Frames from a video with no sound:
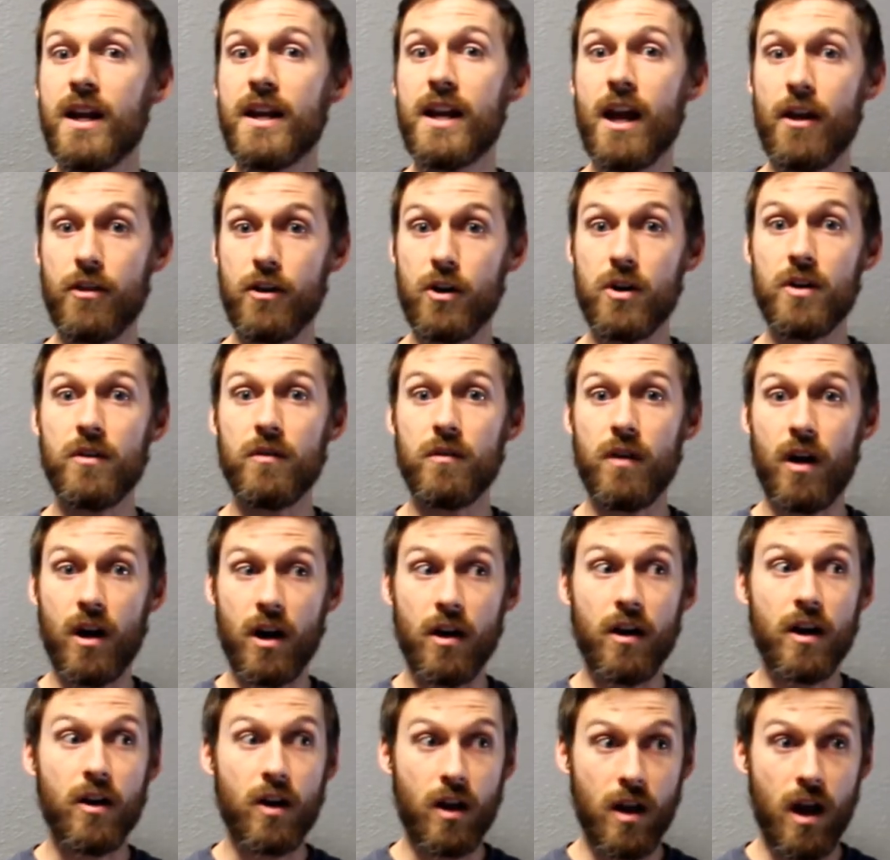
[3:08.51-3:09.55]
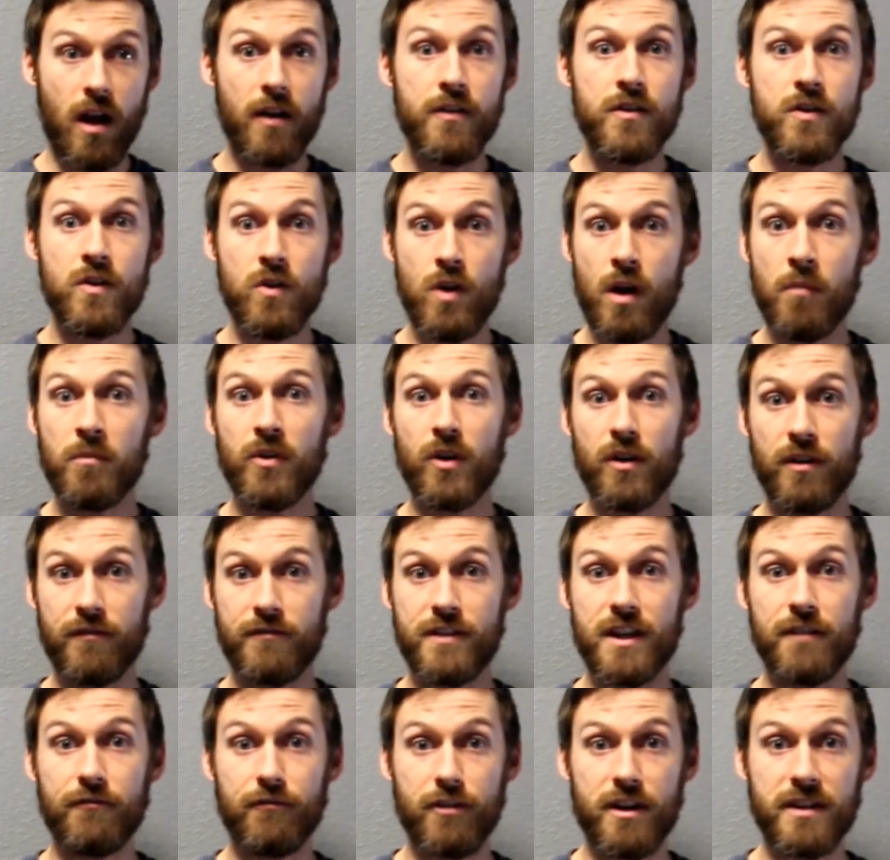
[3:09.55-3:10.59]
Now, there are a number
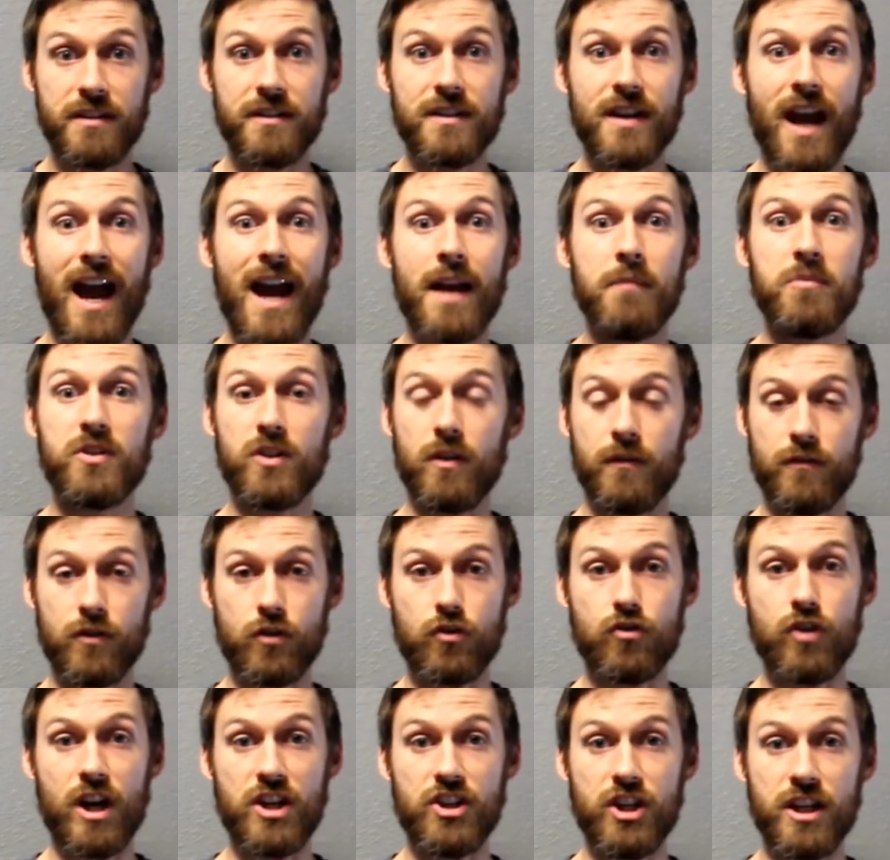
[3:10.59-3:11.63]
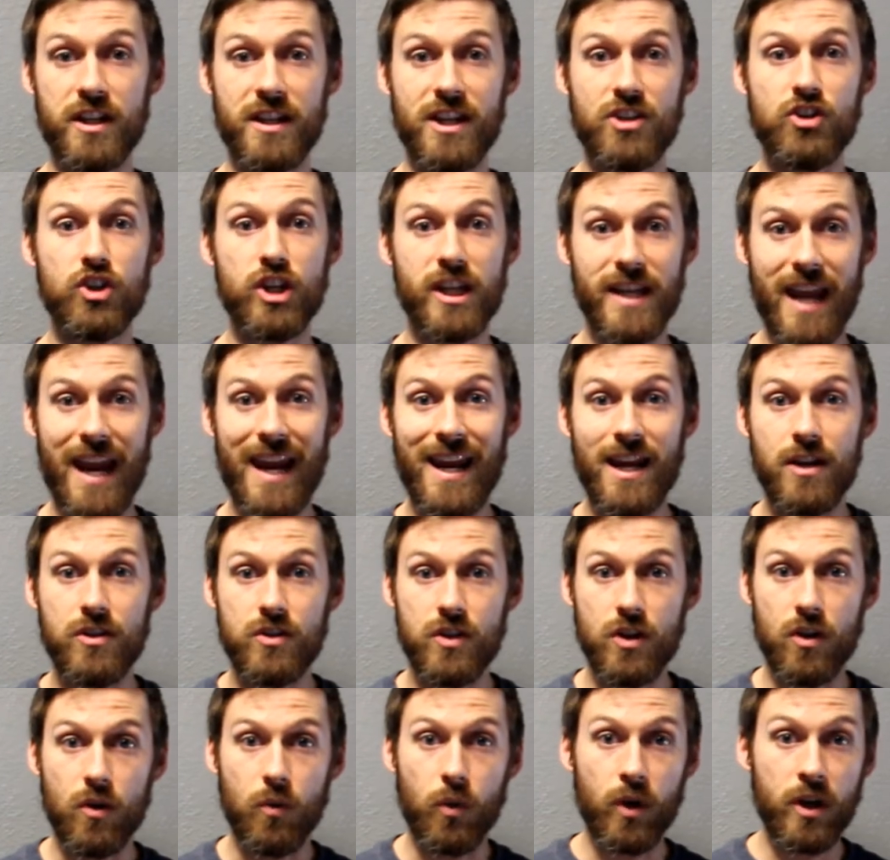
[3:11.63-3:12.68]
of different types of stretching that you can do.